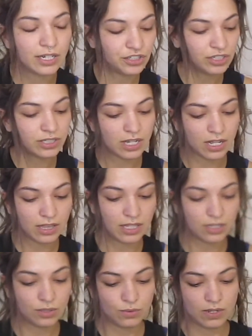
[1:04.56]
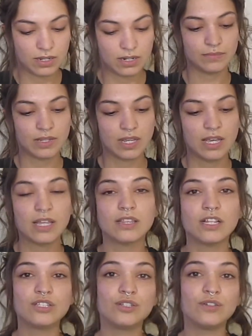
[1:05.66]
I just got this one.
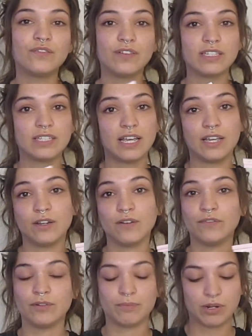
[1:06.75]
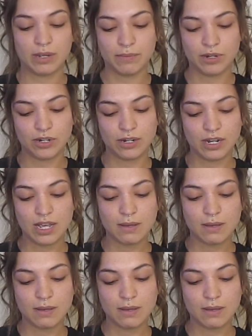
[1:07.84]
The Too Faced Hangover Primer.